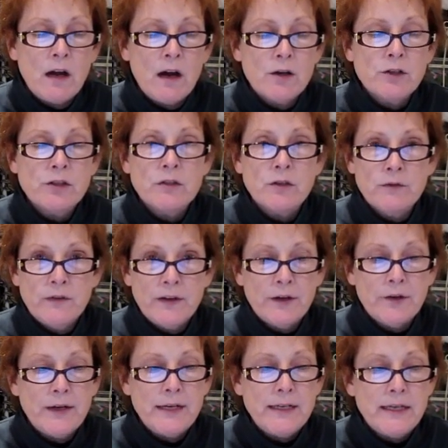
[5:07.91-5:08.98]
are so
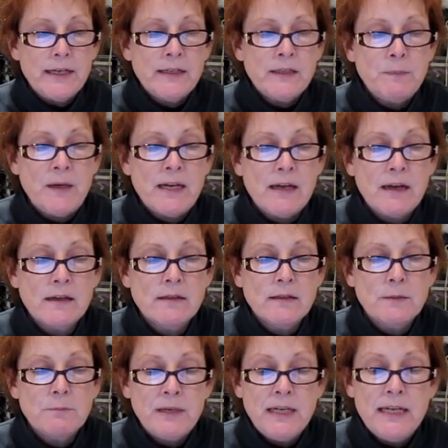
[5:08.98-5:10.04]
varied is because
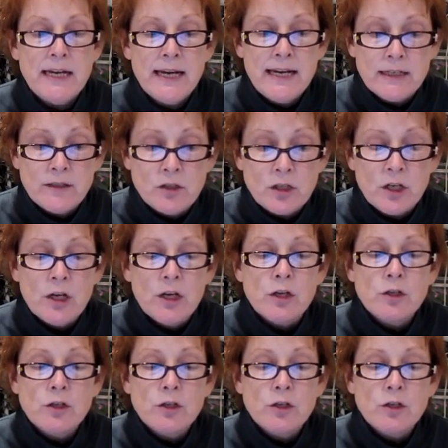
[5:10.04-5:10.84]
the pH